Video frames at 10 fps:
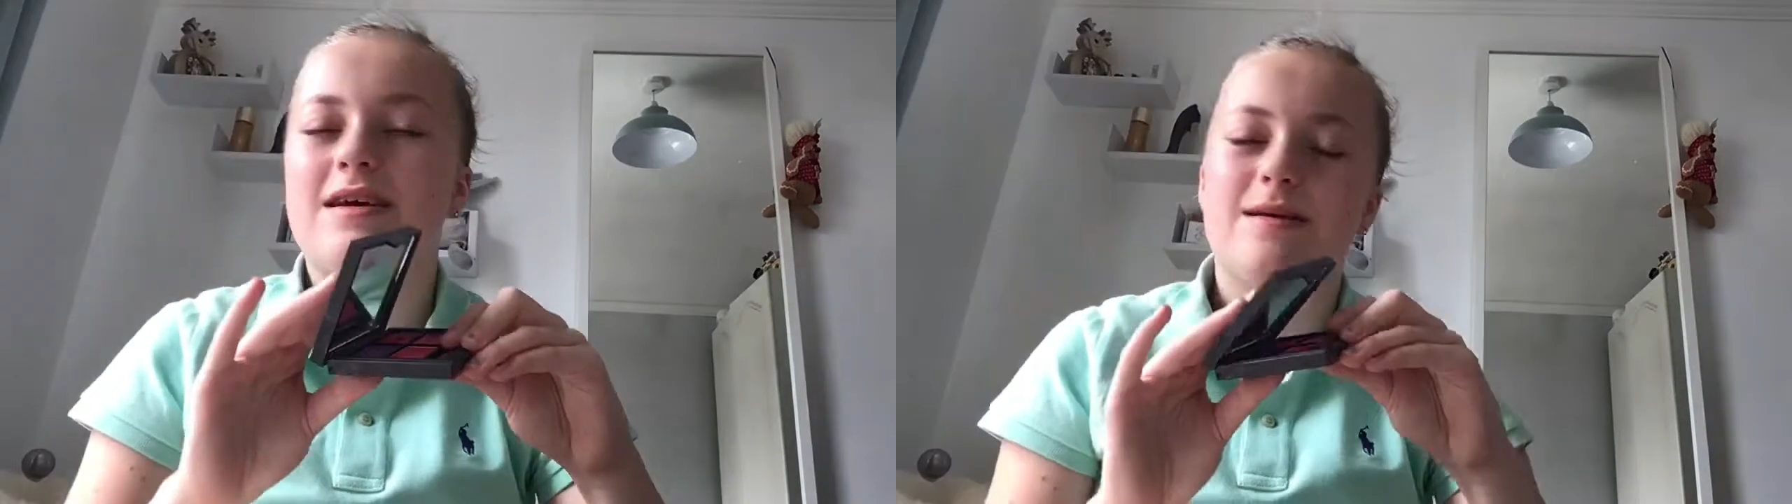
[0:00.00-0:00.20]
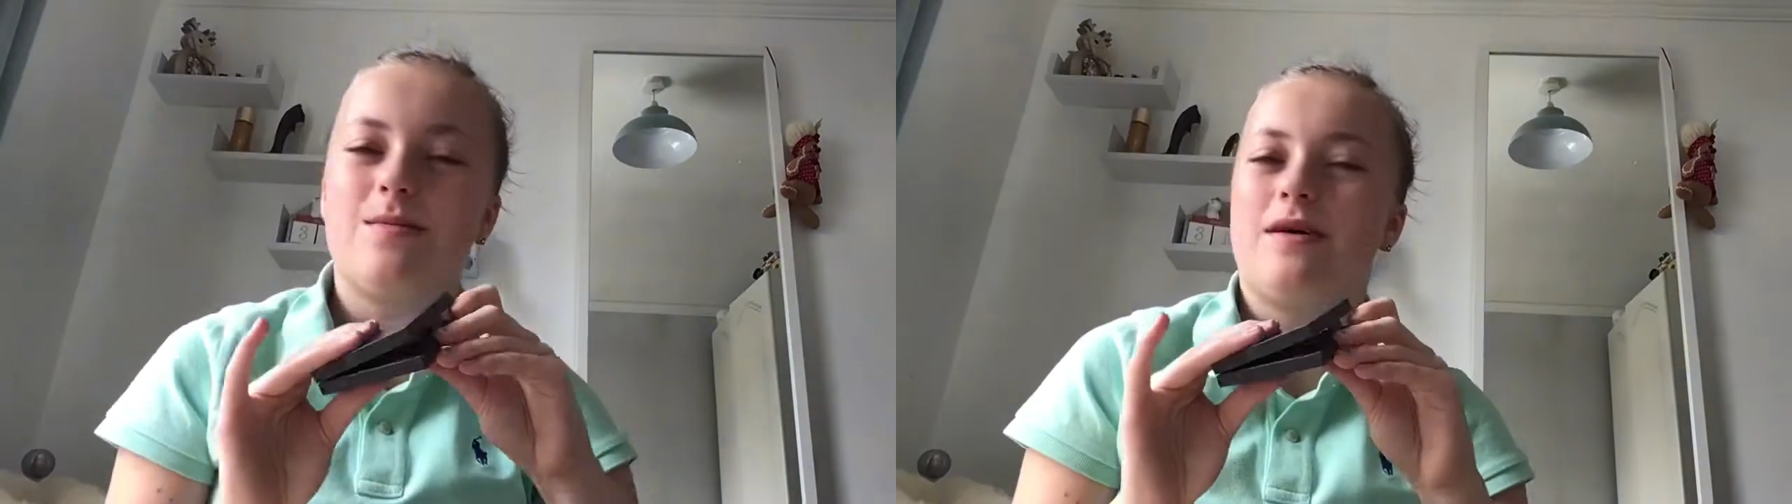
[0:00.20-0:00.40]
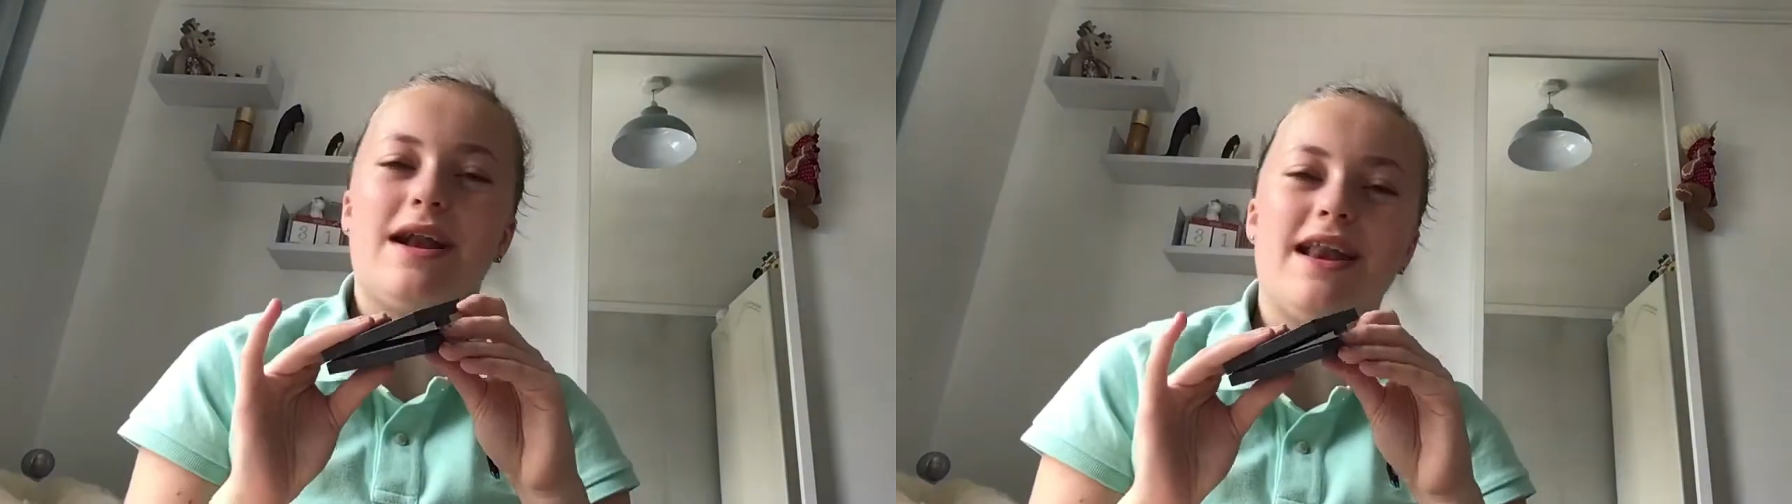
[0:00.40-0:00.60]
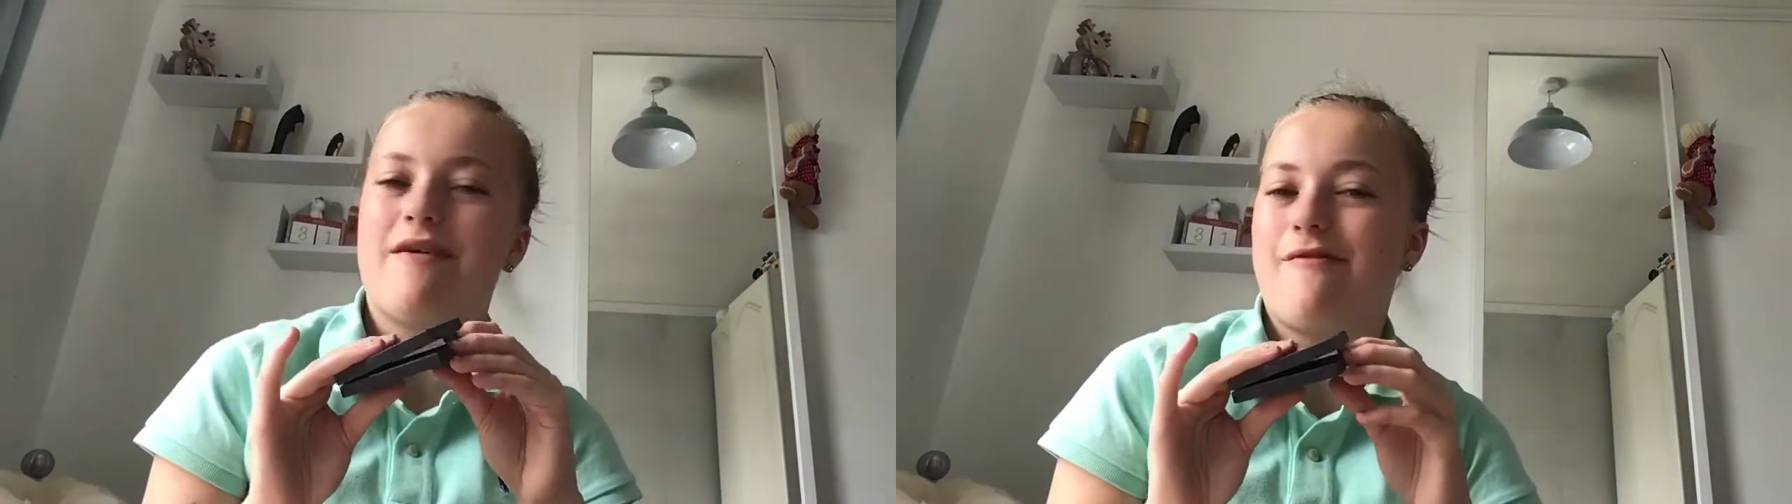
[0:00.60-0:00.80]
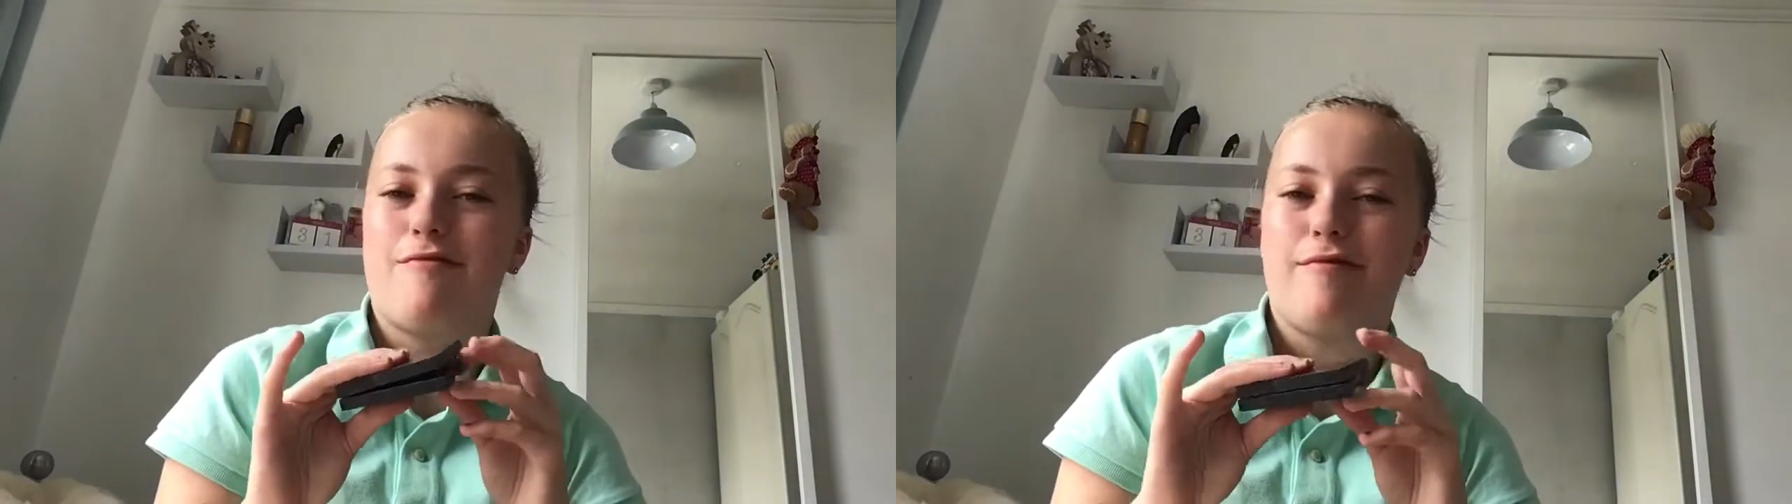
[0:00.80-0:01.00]
but I
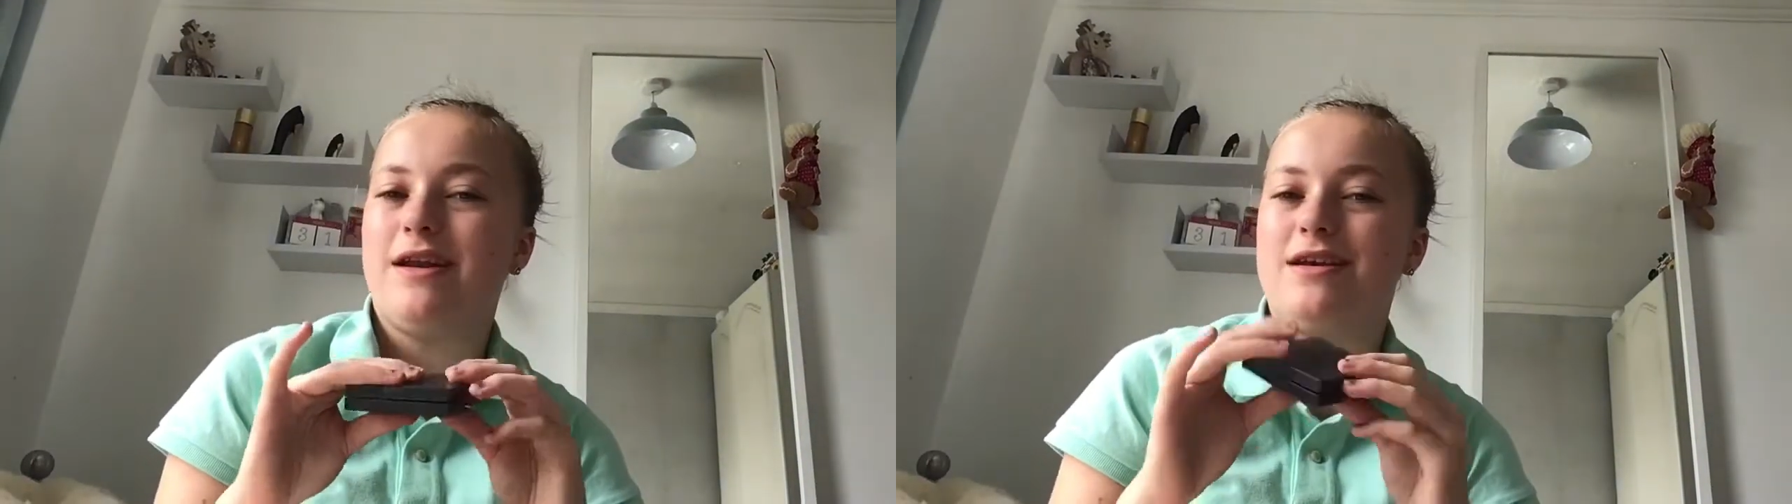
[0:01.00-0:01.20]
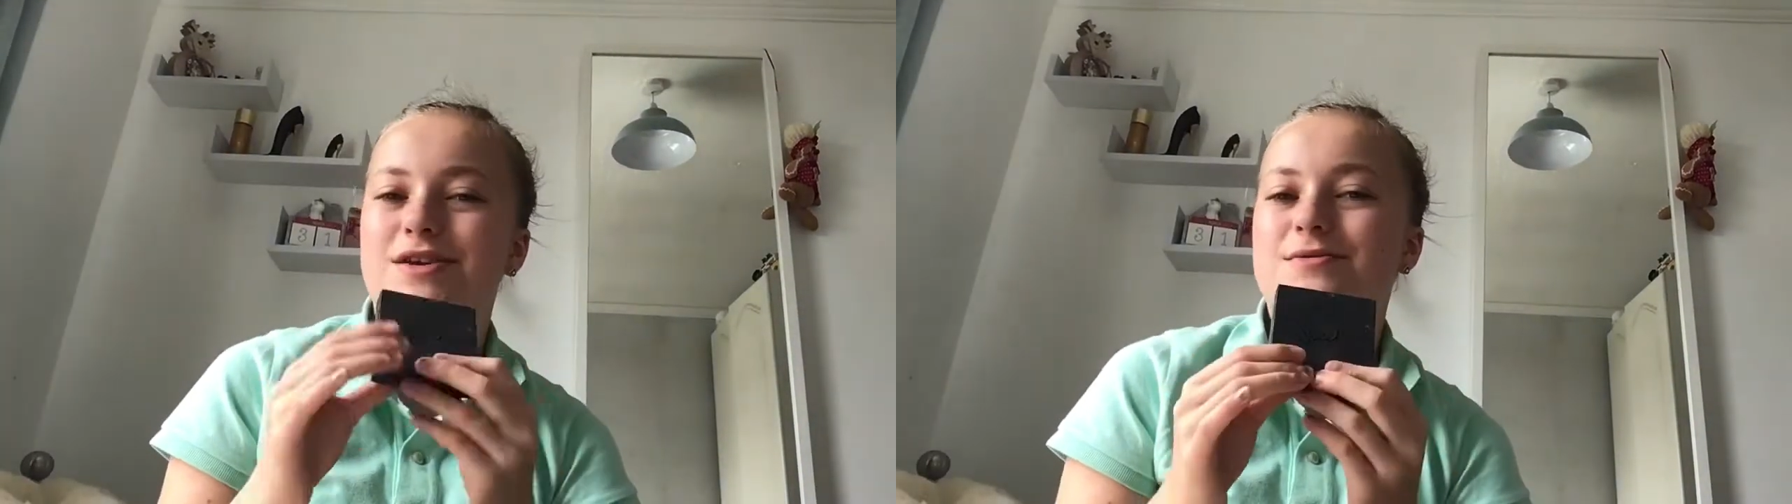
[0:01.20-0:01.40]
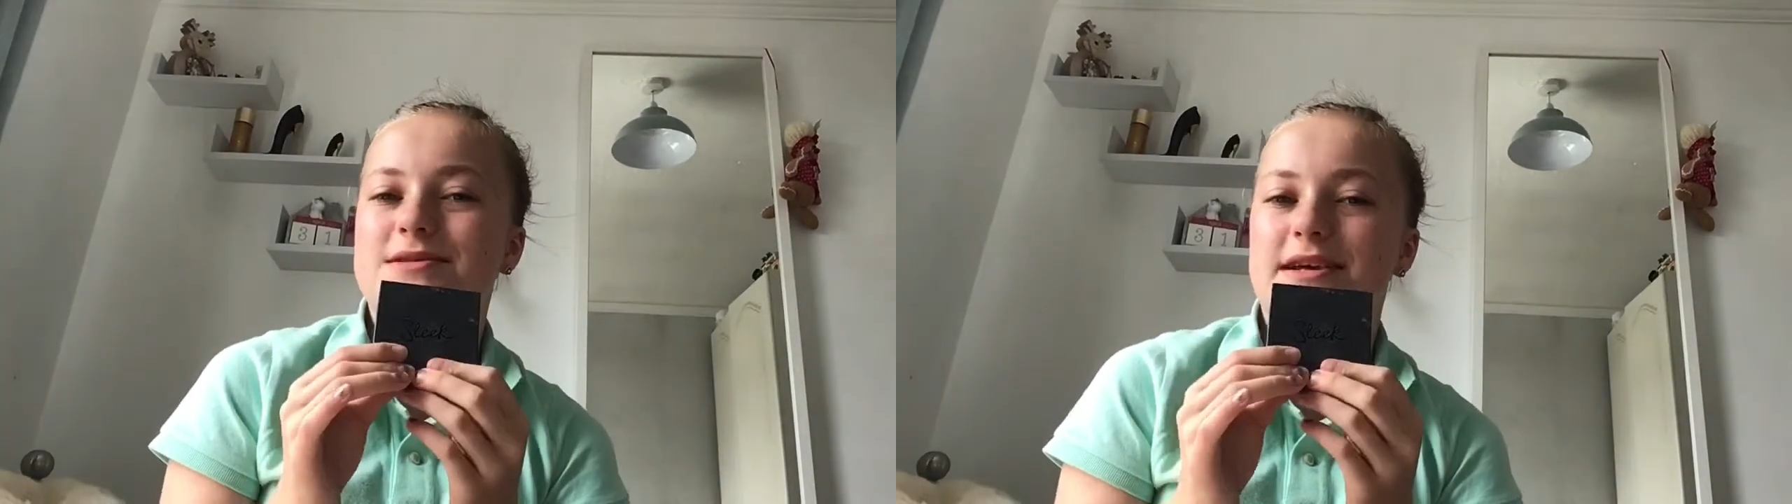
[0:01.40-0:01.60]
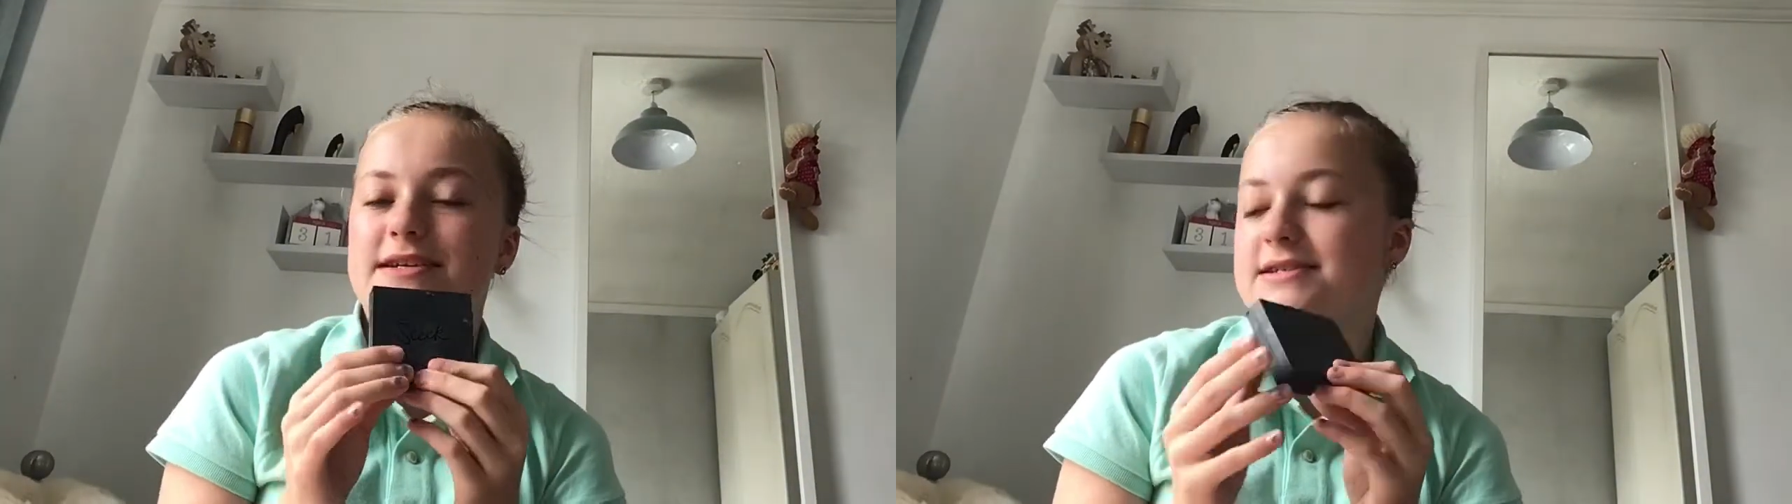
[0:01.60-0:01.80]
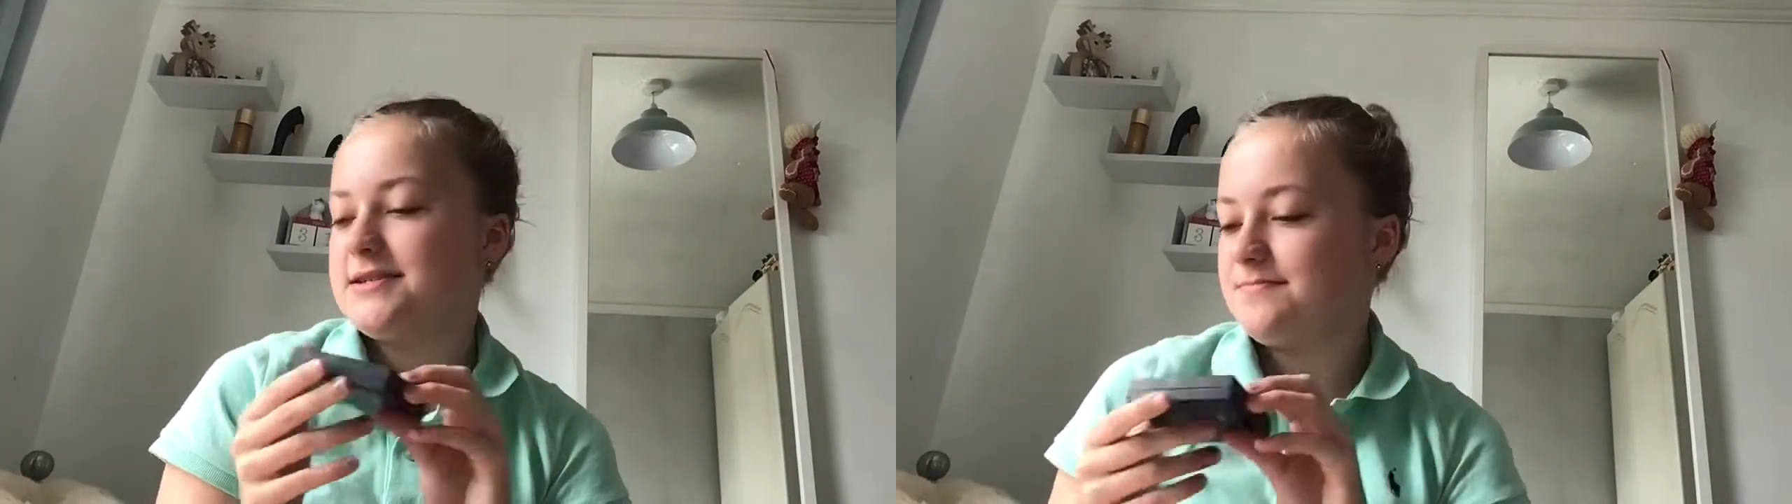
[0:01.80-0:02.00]
never really use
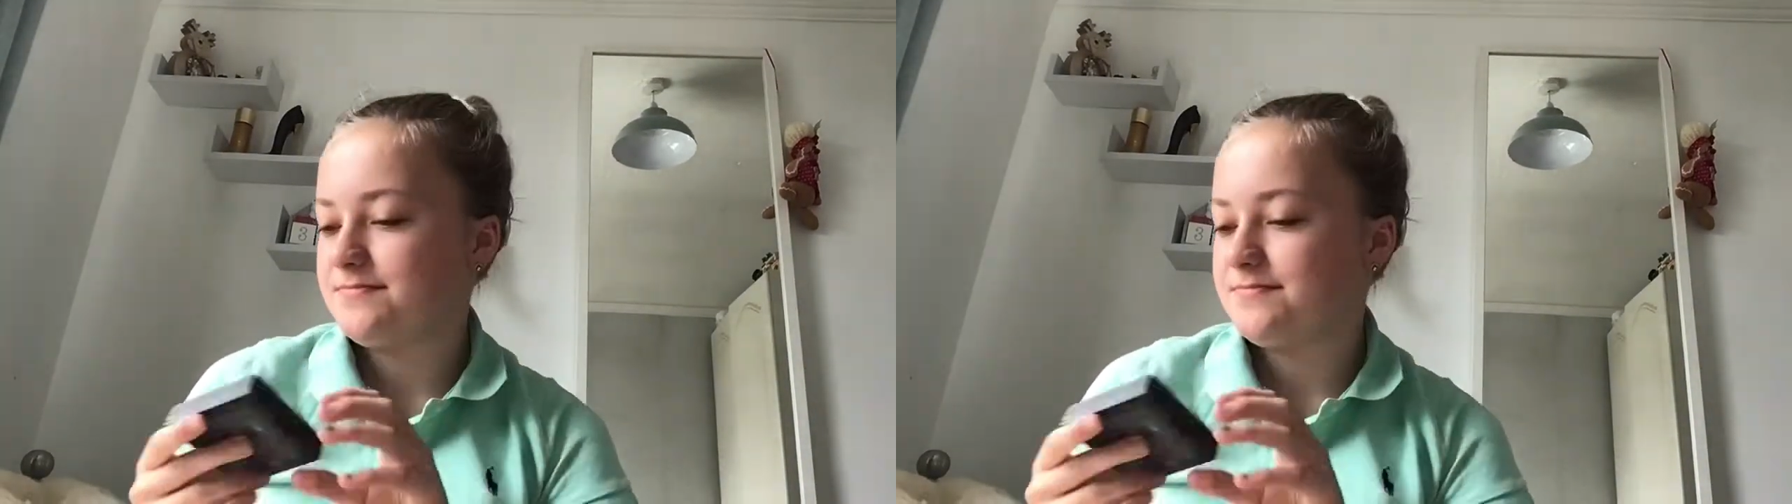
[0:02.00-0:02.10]
this.